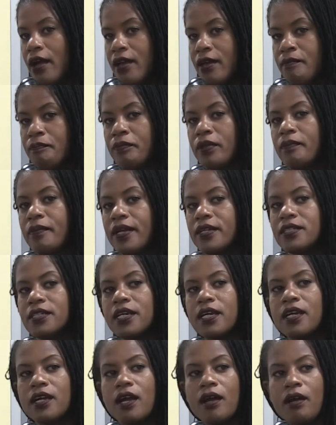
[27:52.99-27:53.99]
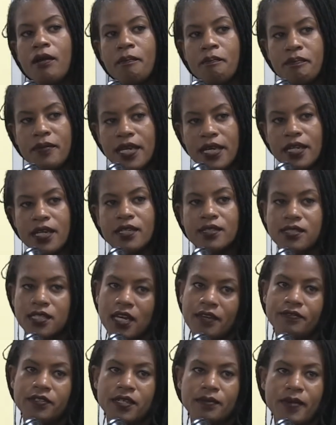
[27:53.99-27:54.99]
implementing immediate
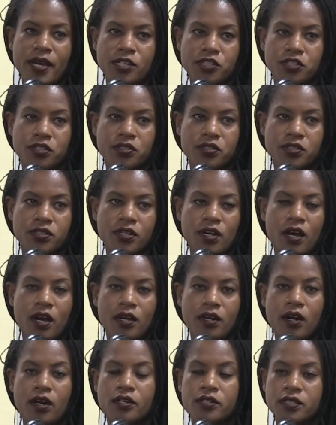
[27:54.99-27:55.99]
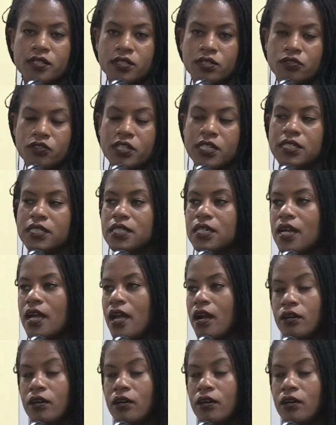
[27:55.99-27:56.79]
safety measures on our state